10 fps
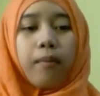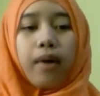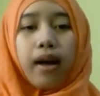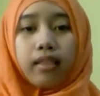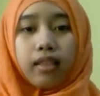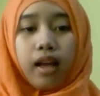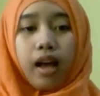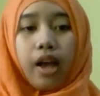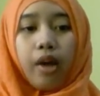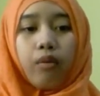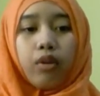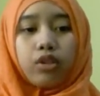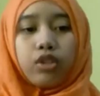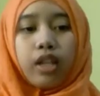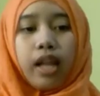but I
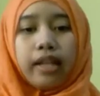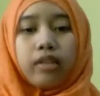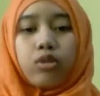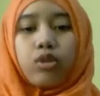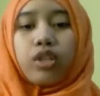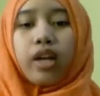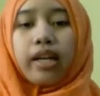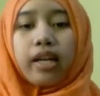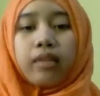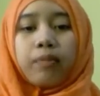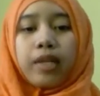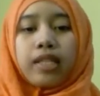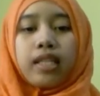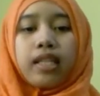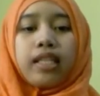would like to try and
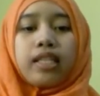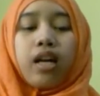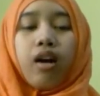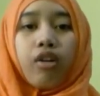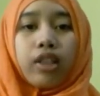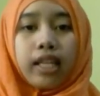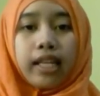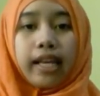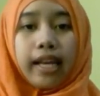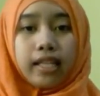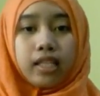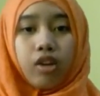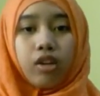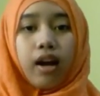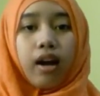present this accounting case
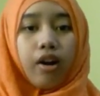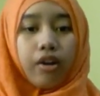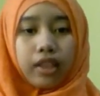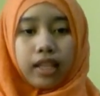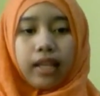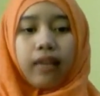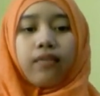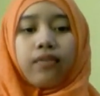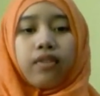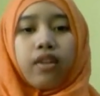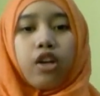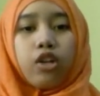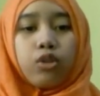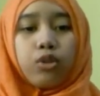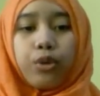on accounting
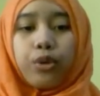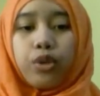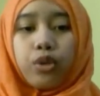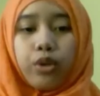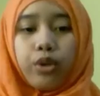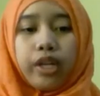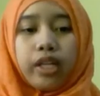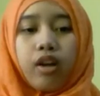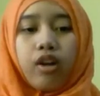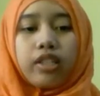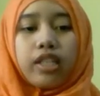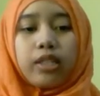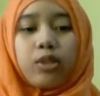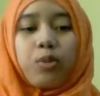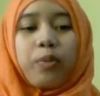to you in
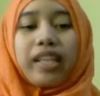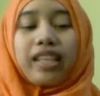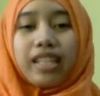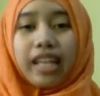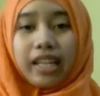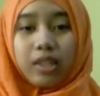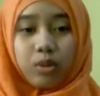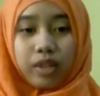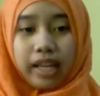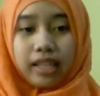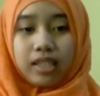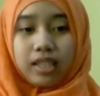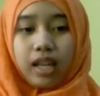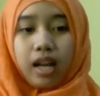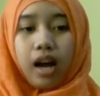order to better educate
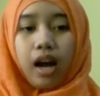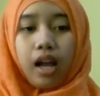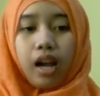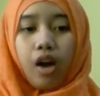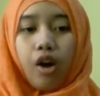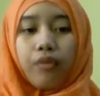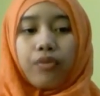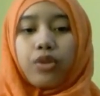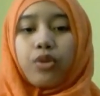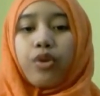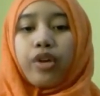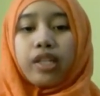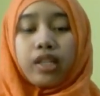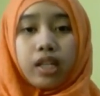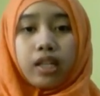all of you
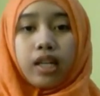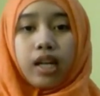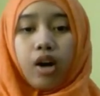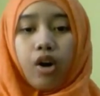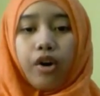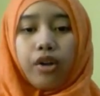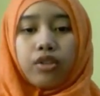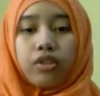here on